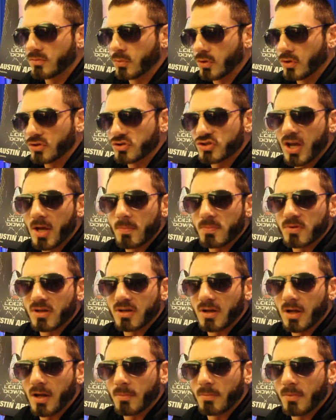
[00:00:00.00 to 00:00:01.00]
world
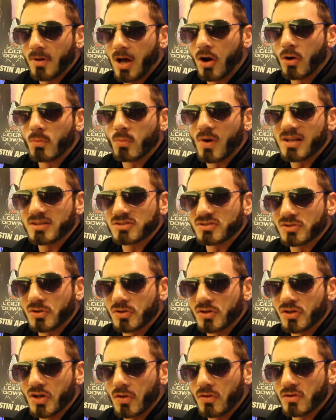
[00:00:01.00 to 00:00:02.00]
champion arm
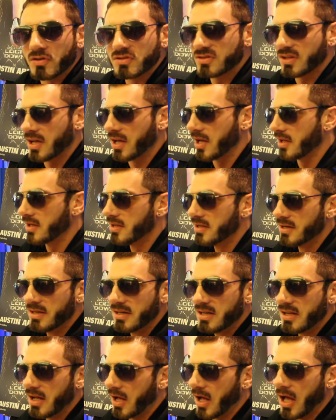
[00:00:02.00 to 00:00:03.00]
wrestler. There's
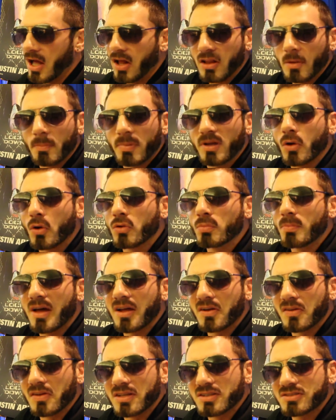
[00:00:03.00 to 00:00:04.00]
Olympic gold
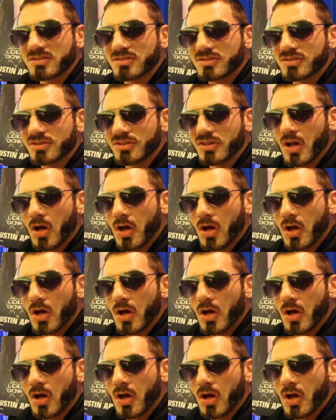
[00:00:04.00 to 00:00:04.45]
medalists.